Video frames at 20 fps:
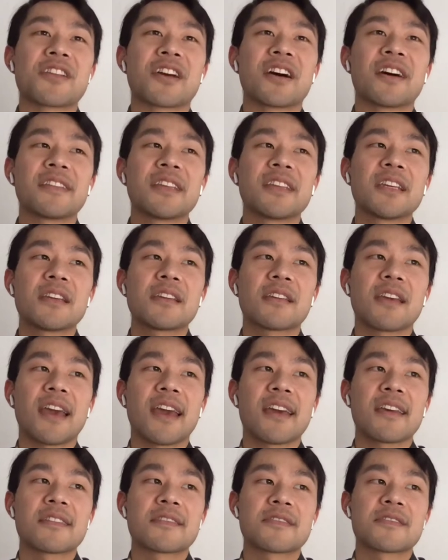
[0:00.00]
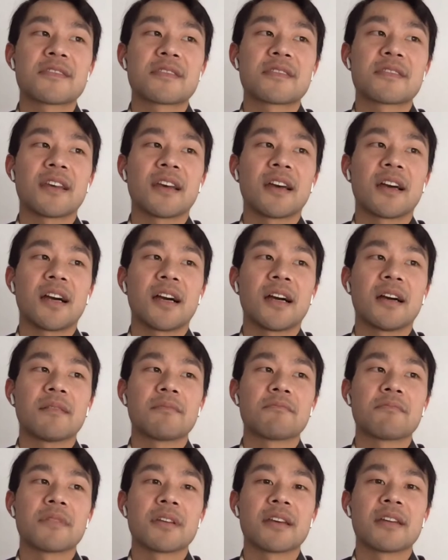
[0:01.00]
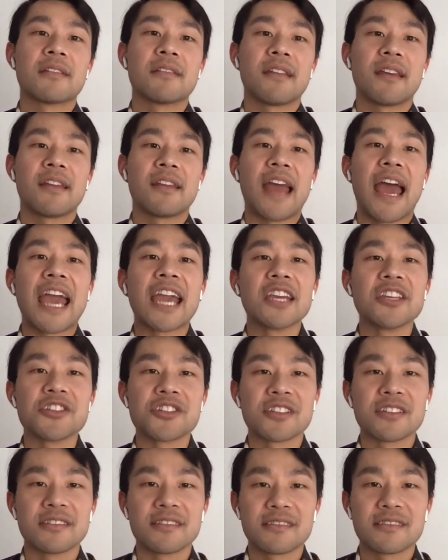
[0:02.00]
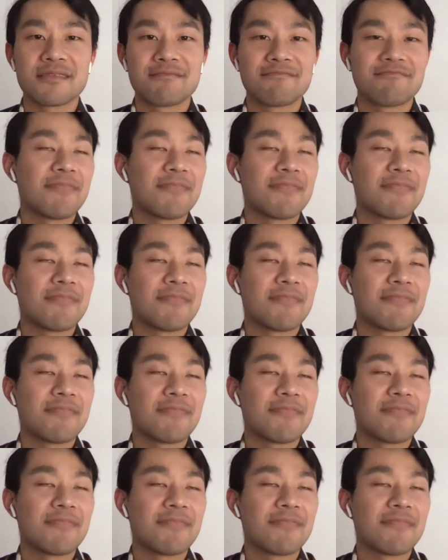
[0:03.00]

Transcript: You know, I think as an Asian